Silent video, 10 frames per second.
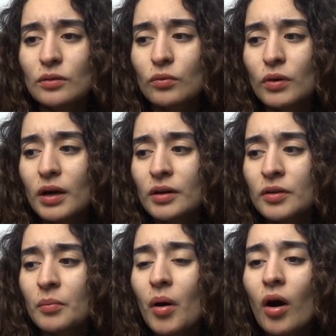
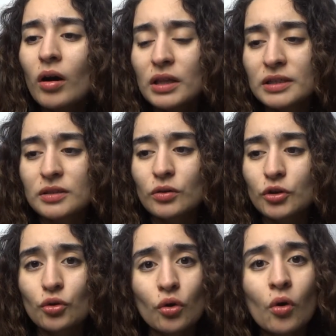the mall is
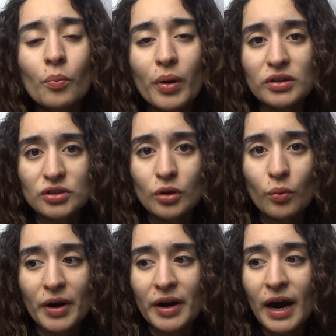your own personal
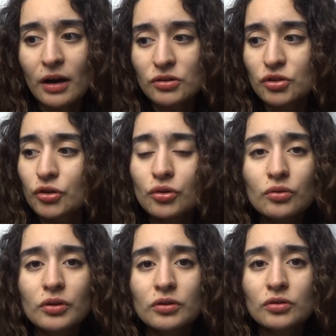warehouse, so you
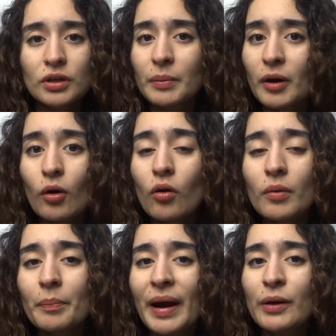can go
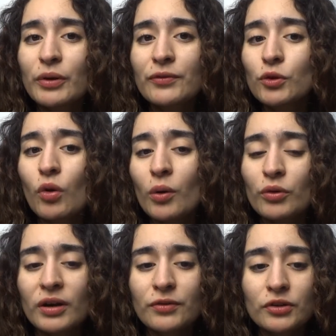and buy whatever you want
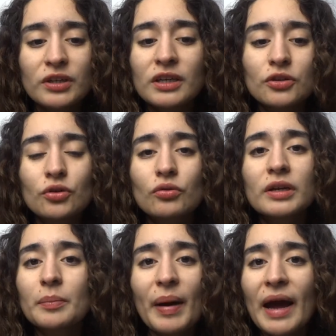whenever you need it. You don't need
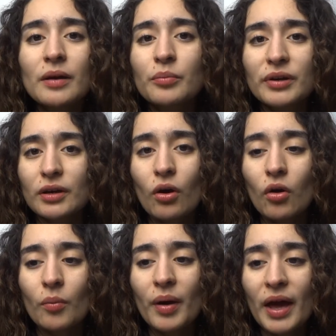to buy it and bring it
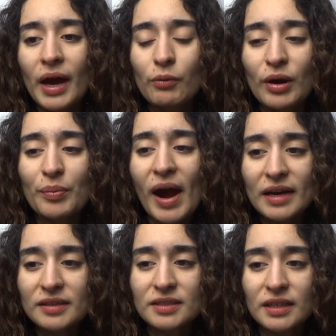home. When I
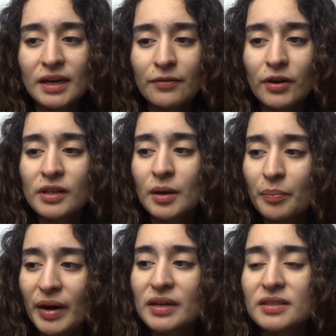practiced it and I felt like
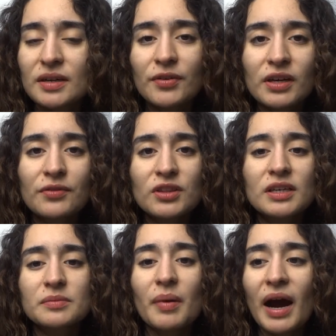abundance and I felt like everything
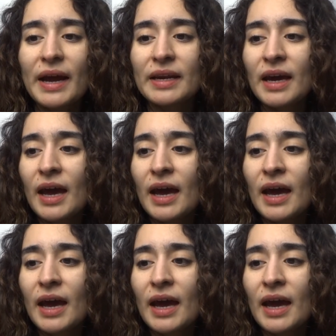is mine,